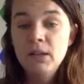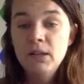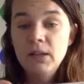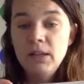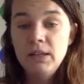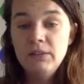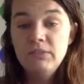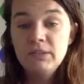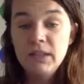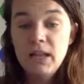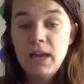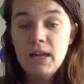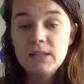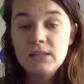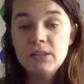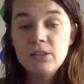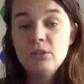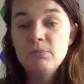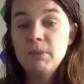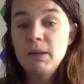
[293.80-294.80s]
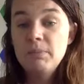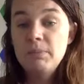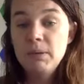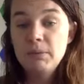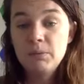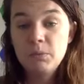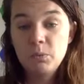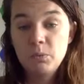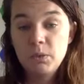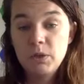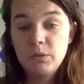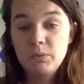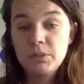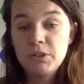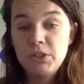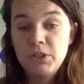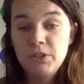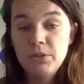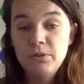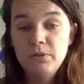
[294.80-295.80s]
even less, you might be able to work with
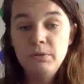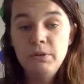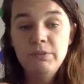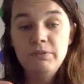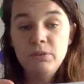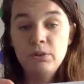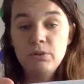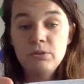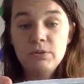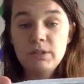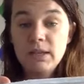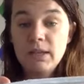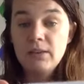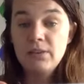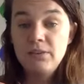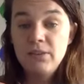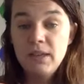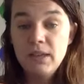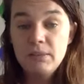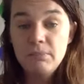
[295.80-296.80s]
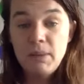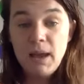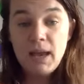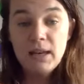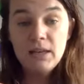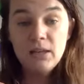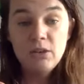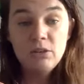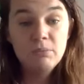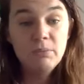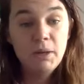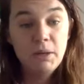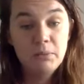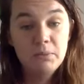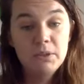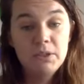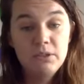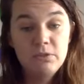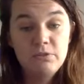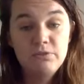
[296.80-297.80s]
two. If you're using a thin batting, you might want
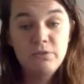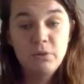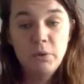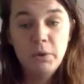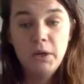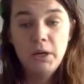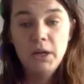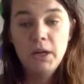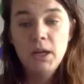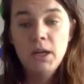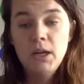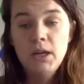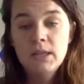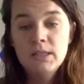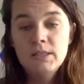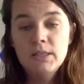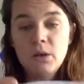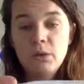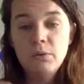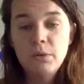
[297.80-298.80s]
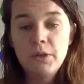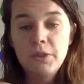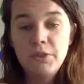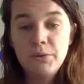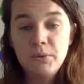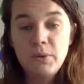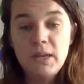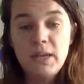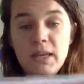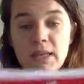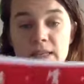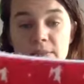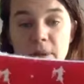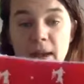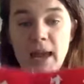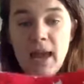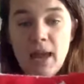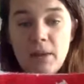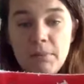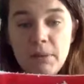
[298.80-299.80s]
to do four. So three is my
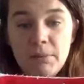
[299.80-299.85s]
happy